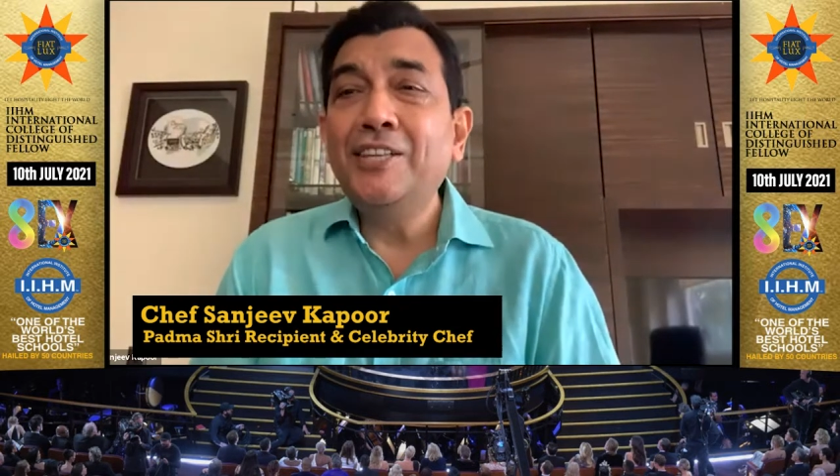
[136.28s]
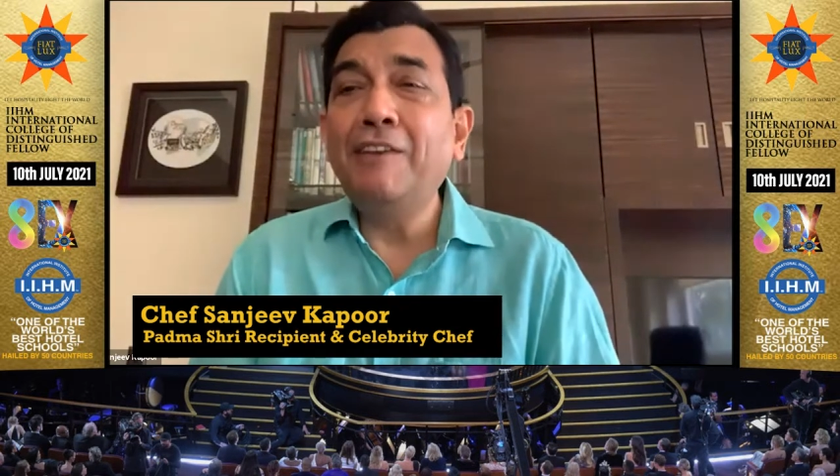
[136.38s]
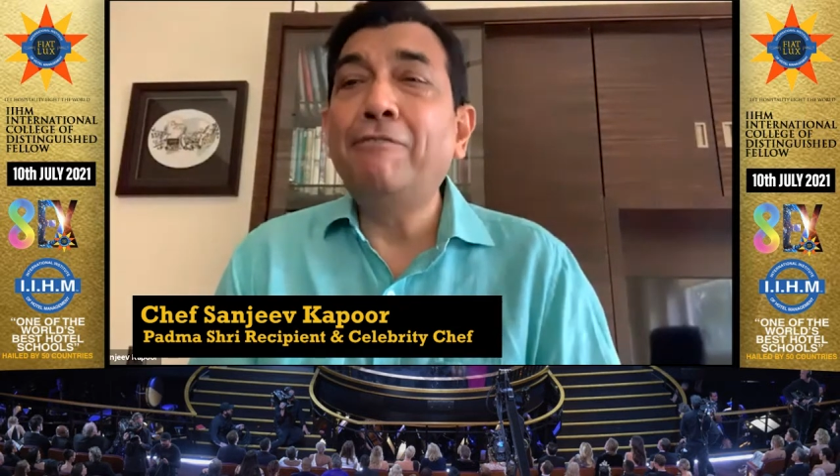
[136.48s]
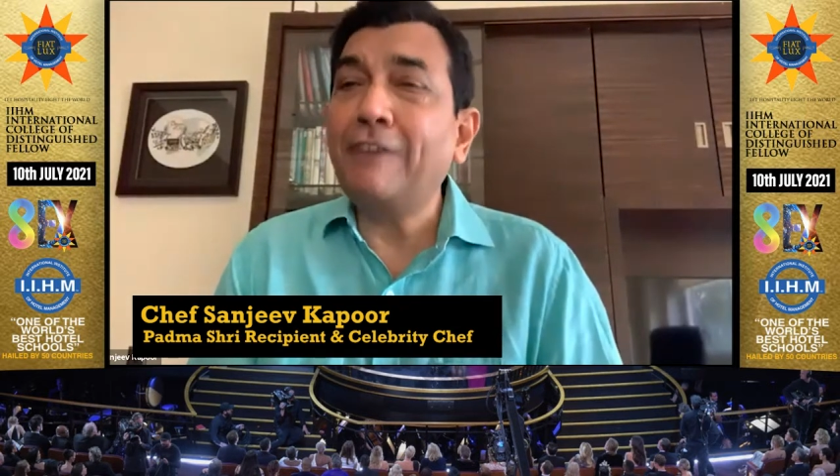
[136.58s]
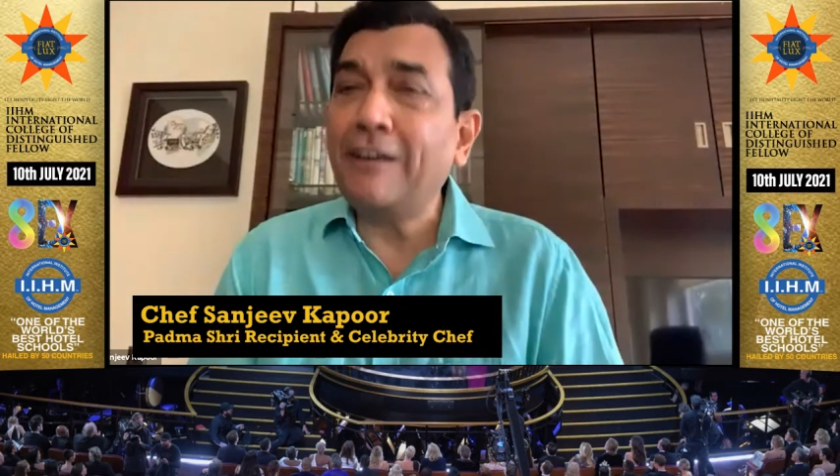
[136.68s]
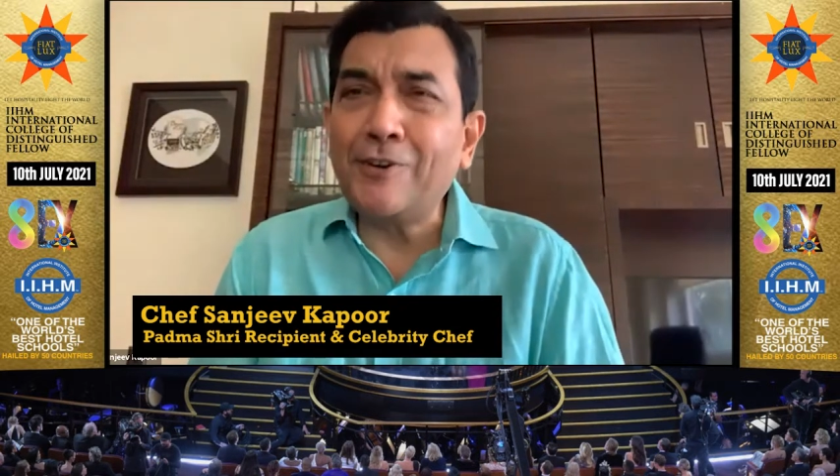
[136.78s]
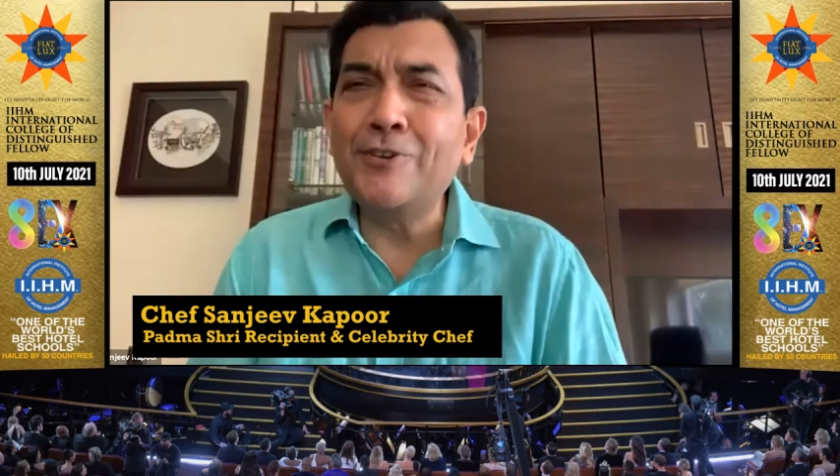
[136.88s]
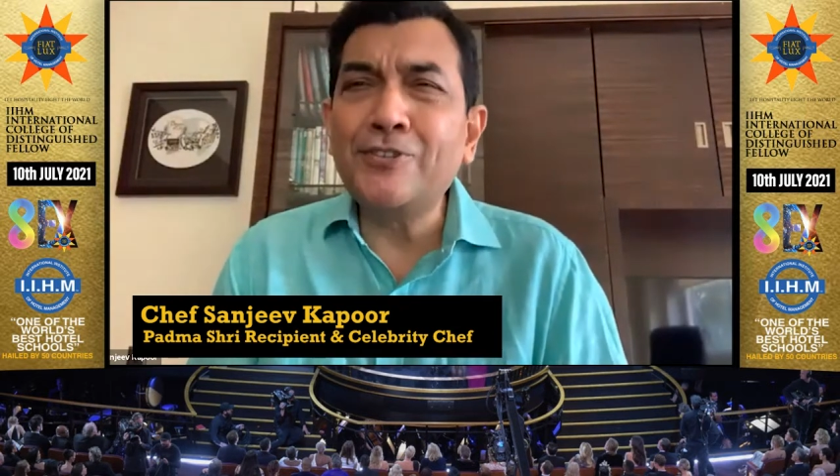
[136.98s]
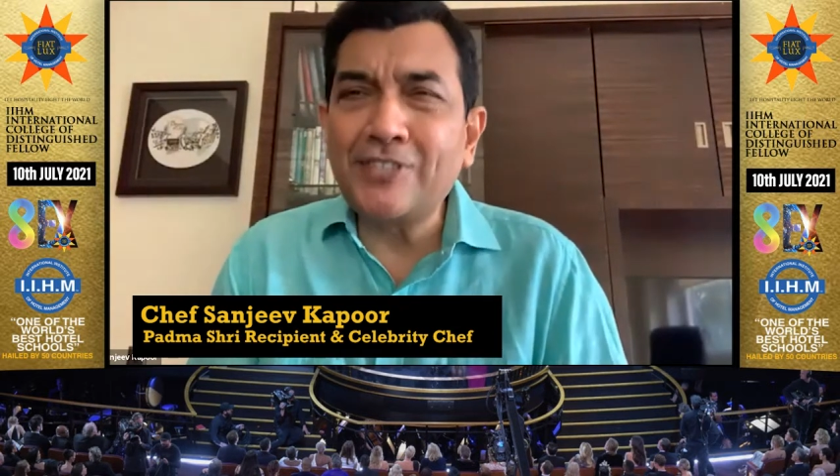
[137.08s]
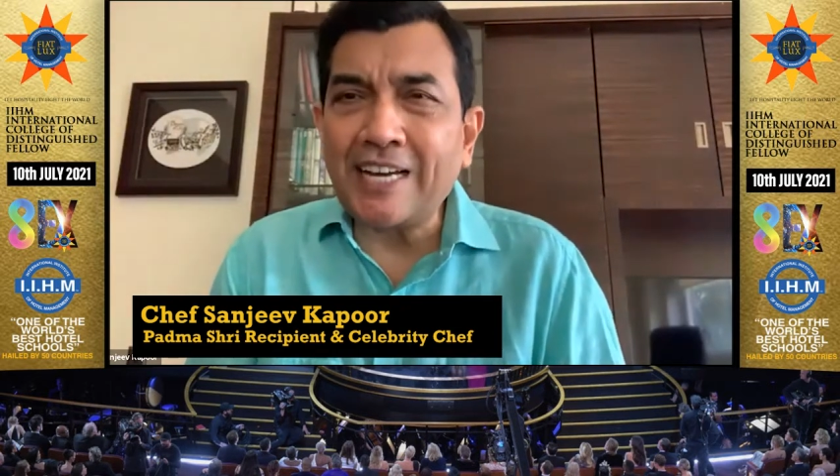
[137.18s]
the
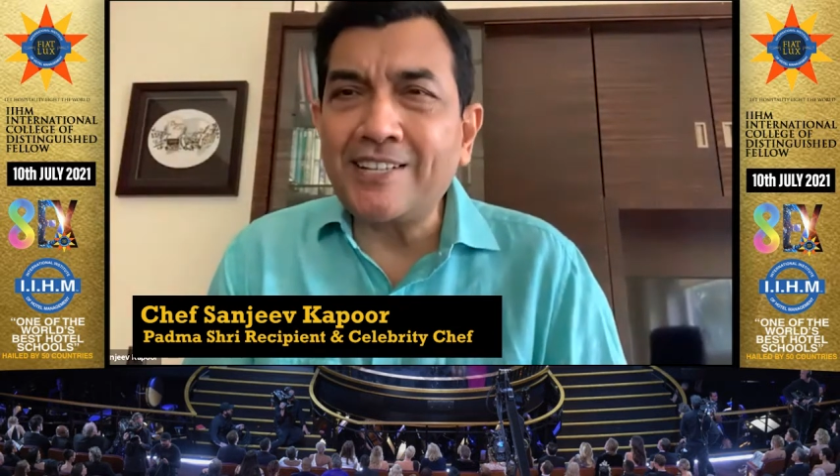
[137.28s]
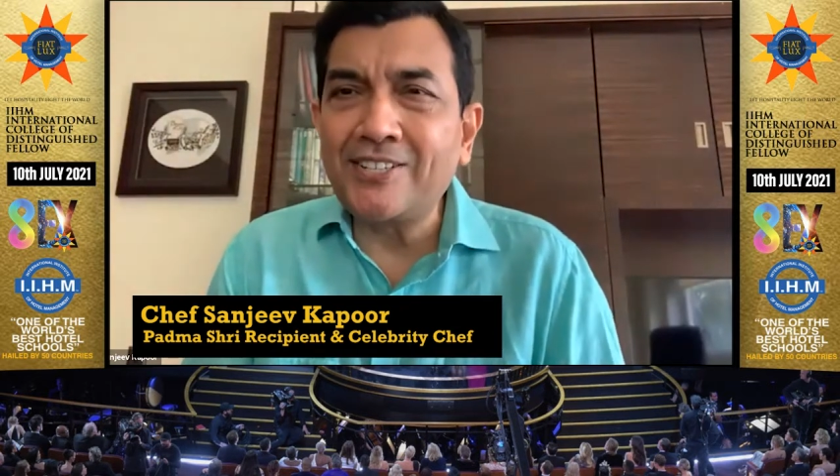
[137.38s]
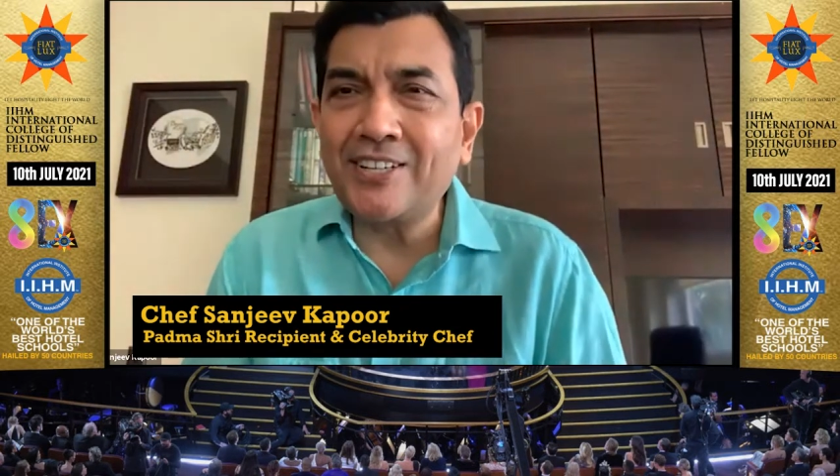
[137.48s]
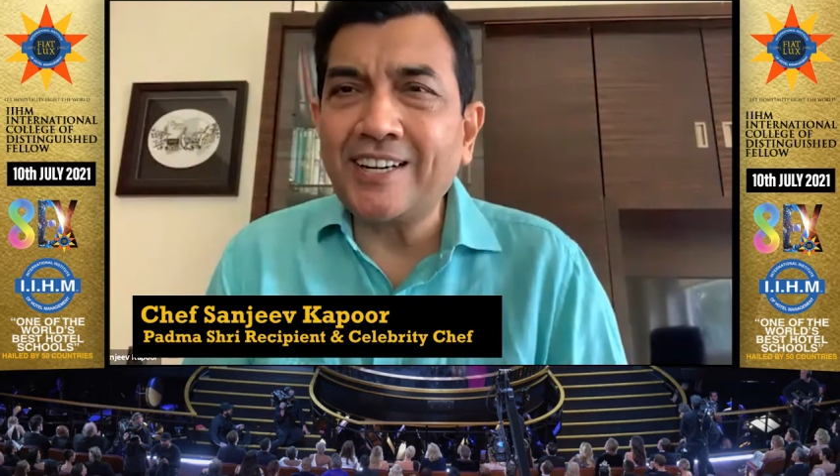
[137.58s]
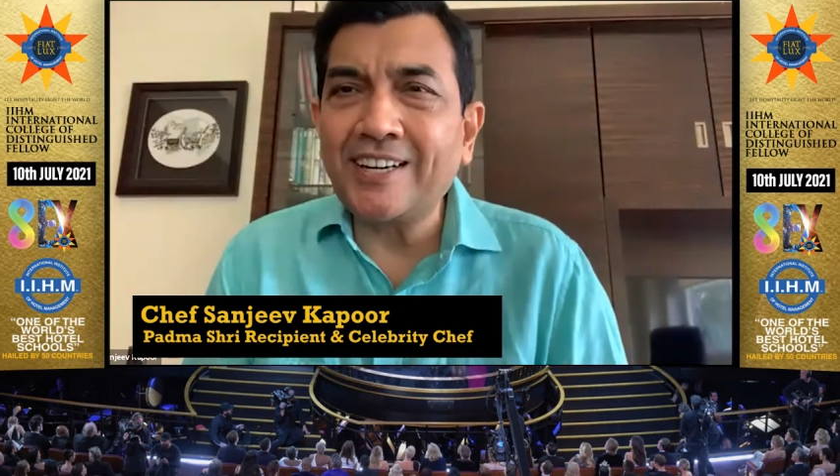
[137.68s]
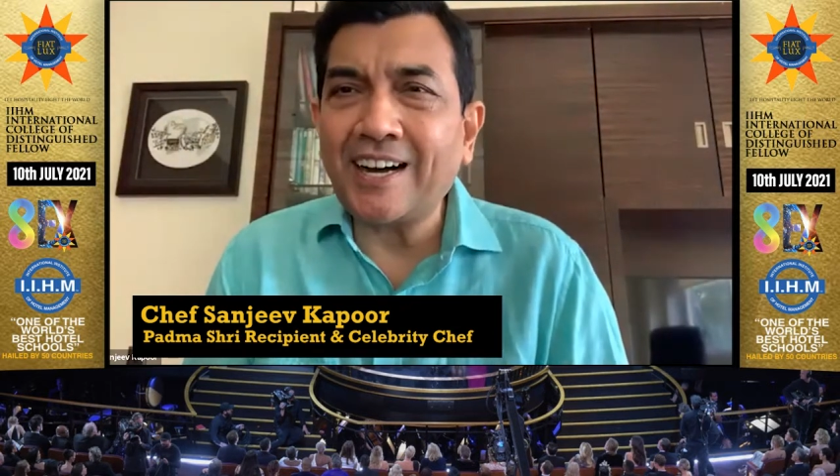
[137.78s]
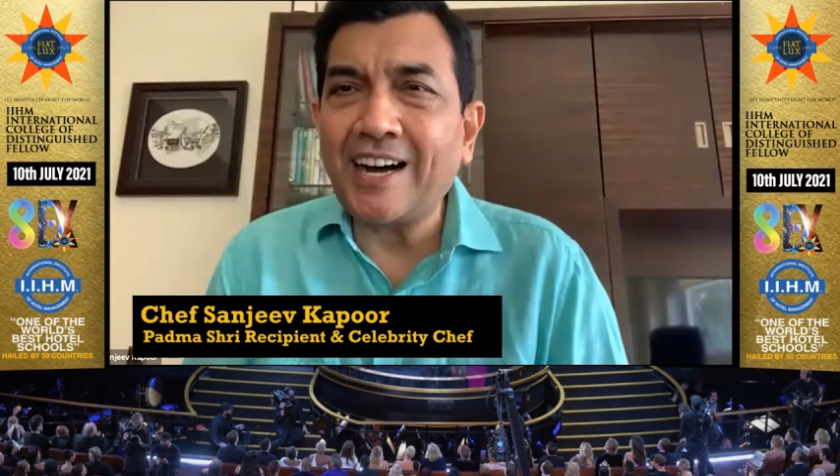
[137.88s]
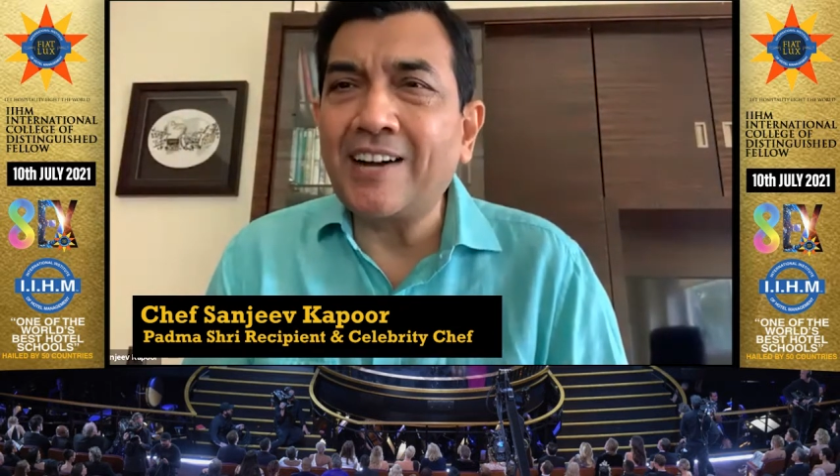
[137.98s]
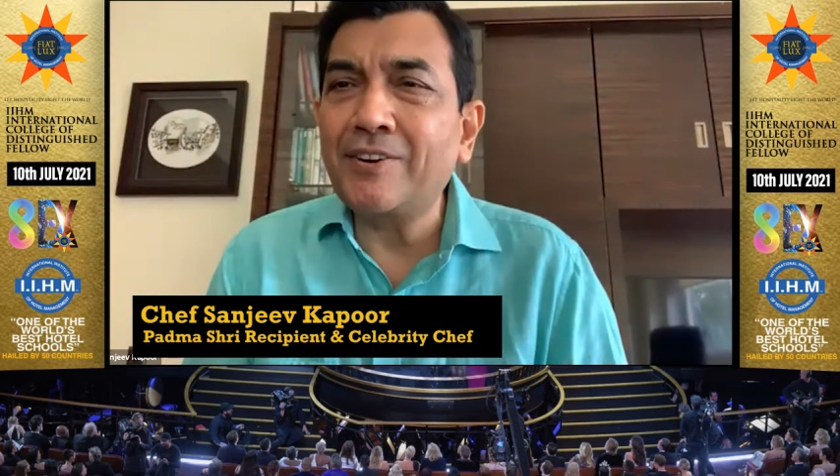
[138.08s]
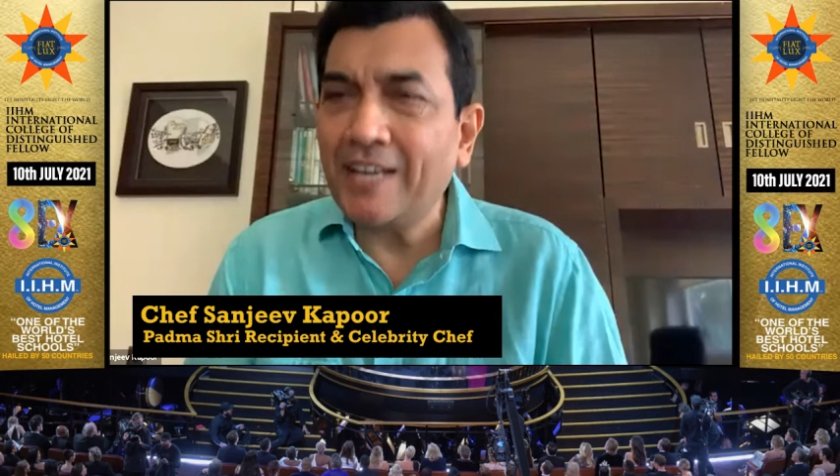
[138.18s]
fellows that
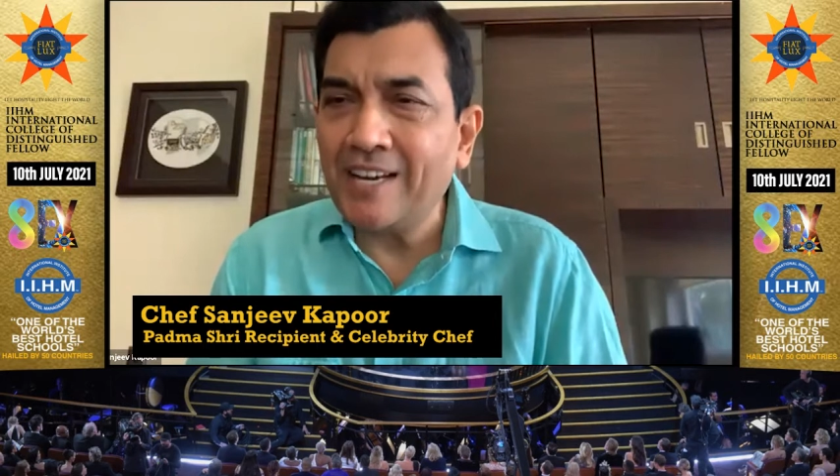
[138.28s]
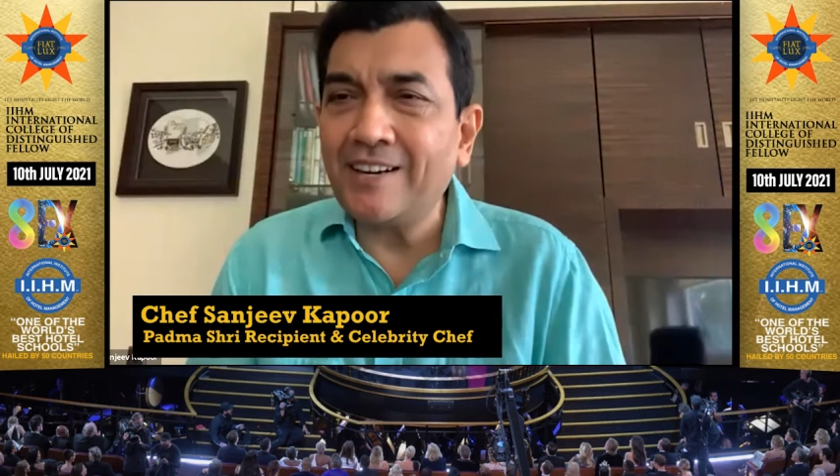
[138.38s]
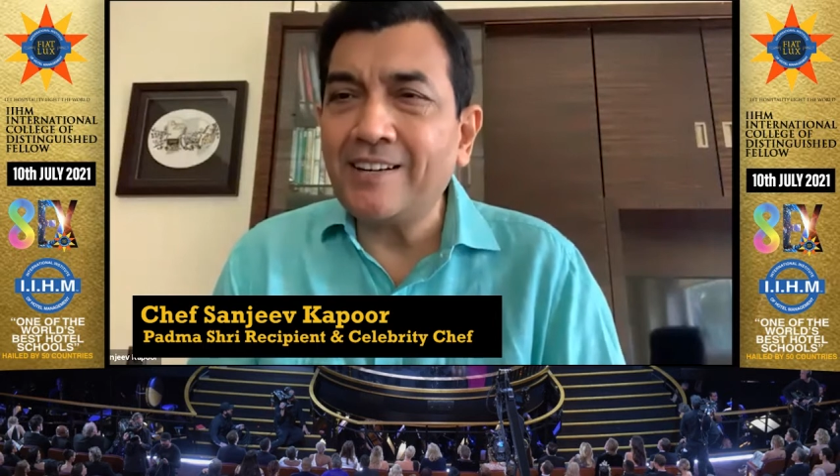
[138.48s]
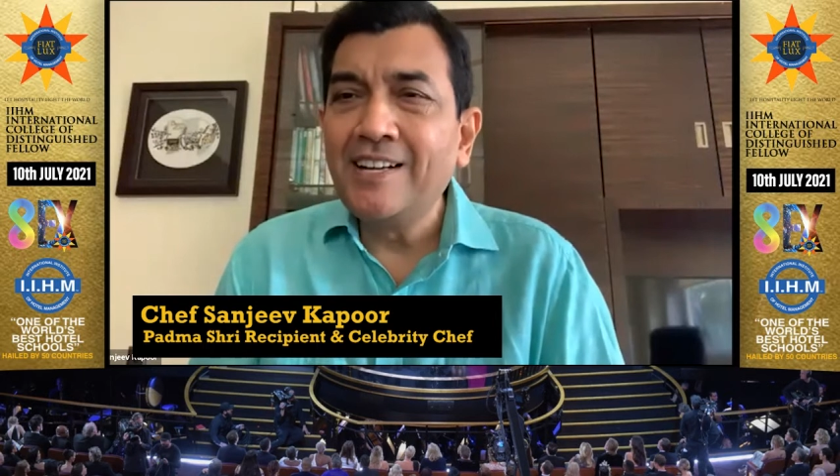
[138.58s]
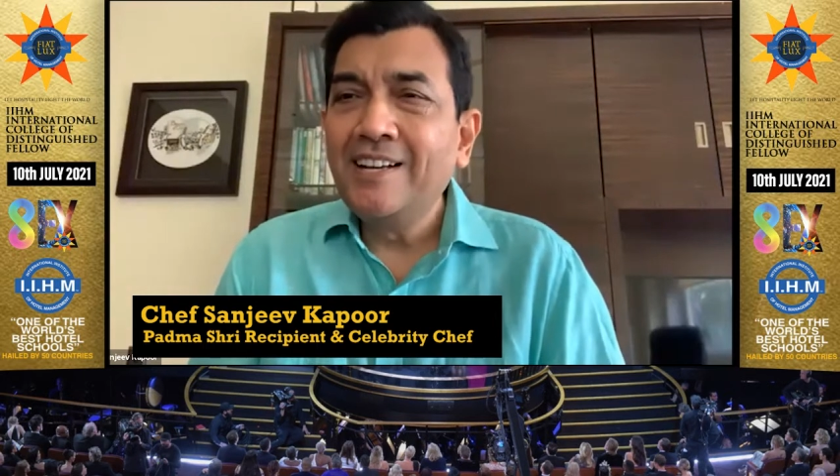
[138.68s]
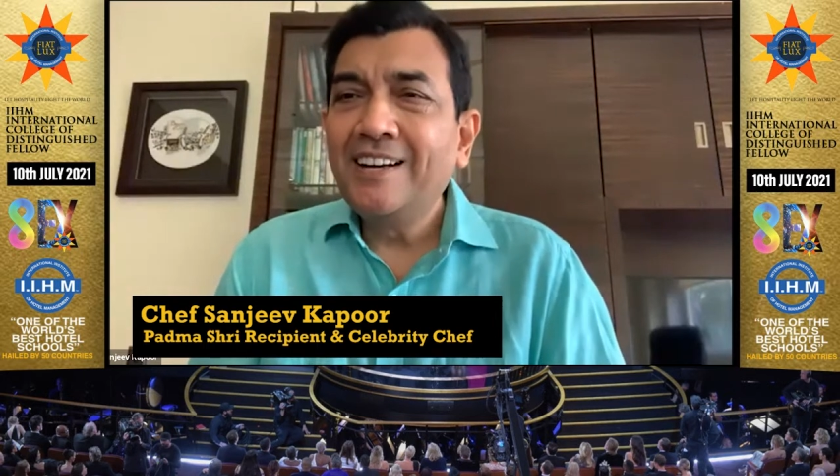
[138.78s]
are here,